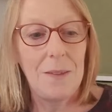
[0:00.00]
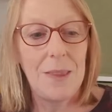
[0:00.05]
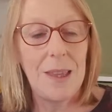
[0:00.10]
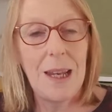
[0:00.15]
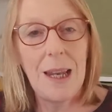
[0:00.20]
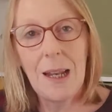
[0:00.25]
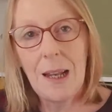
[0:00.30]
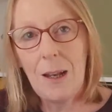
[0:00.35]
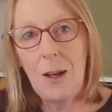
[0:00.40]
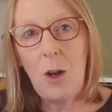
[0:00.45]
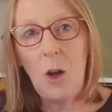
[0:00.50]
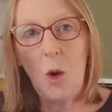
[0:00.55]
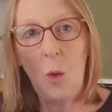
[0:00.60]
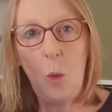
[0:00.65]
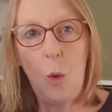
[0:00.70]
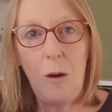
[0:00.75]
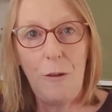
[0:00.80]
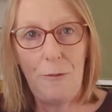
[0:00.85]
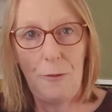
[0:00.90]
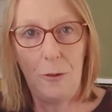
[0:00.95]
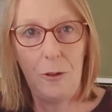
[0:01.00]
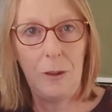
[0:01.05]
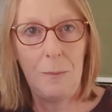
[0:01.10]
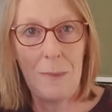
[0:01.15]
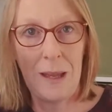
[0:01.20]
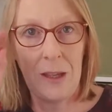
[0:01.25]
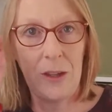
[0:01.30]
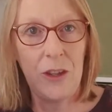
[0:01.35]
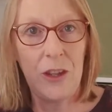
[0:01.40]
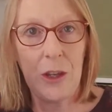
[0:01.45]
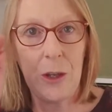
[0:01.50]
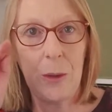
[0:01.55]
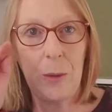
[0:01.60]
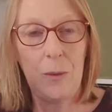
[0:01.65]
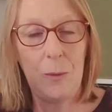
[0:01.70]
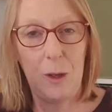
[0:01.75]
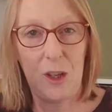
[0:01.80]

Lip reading: the little waffle menu,